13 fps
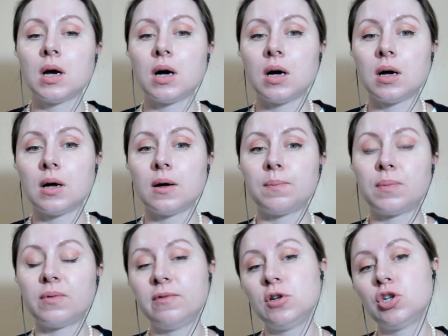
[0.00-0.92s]
a
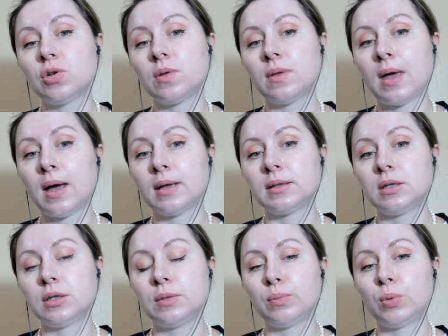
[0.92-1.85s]
provision that
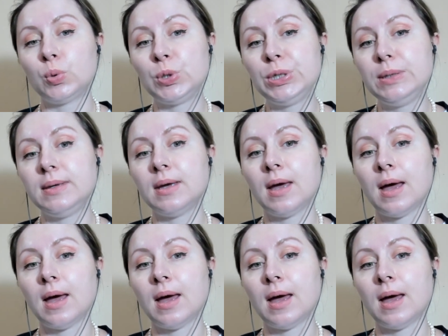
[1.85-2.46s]
an employee